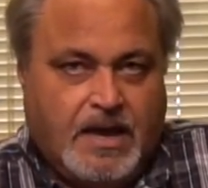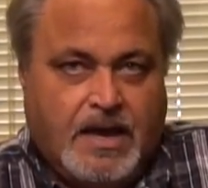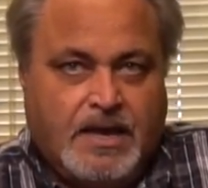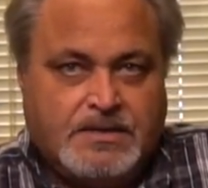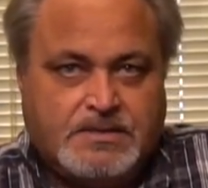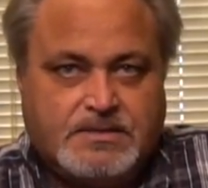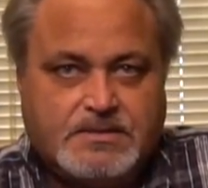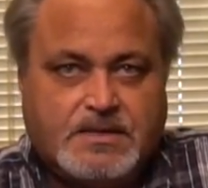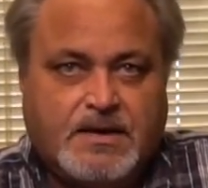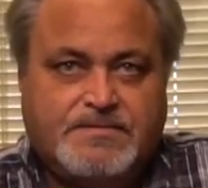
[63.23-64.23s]

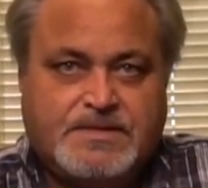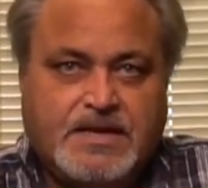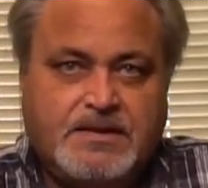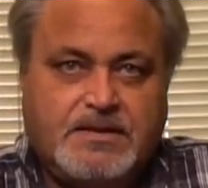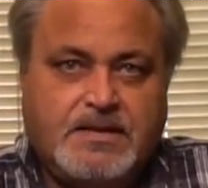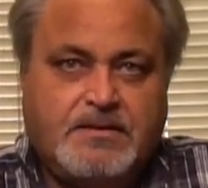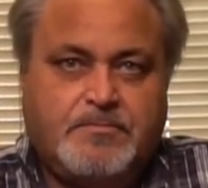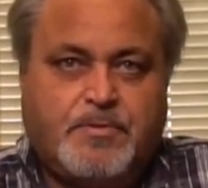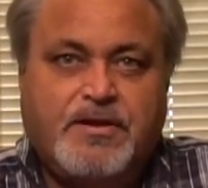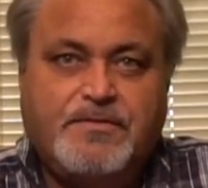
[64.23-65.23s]
As I've said
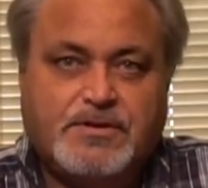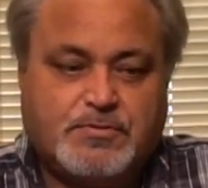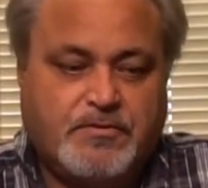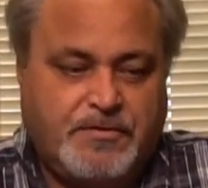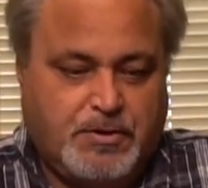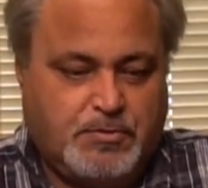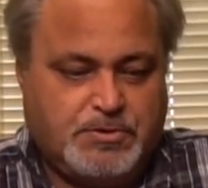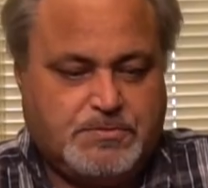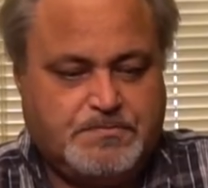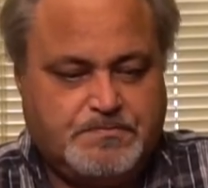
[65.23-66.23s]
in previous
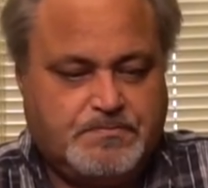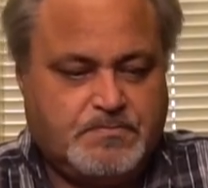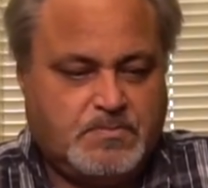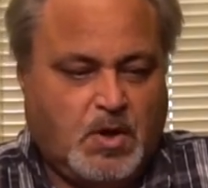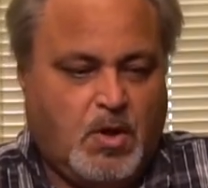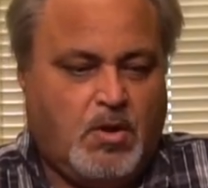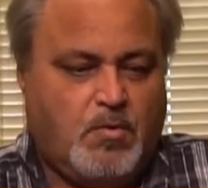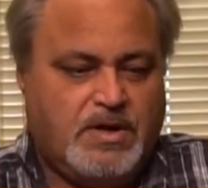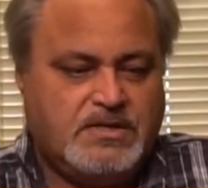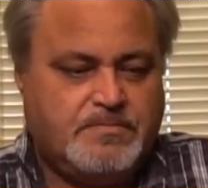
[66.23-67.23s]
reviews,
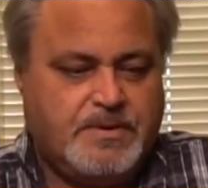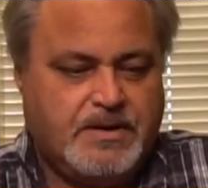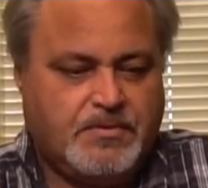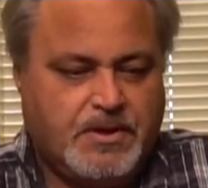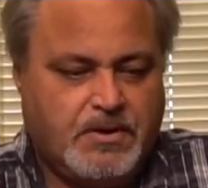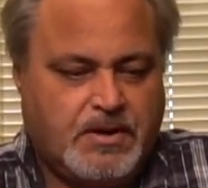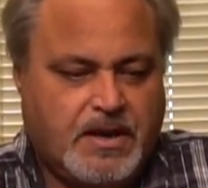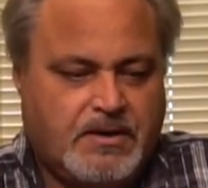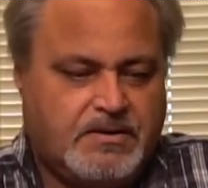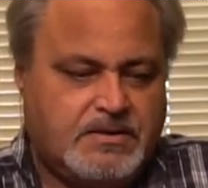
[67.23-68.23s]
always be on the
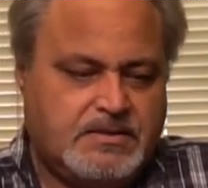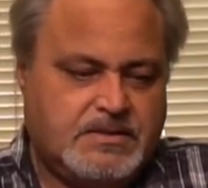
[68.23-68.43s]
lookout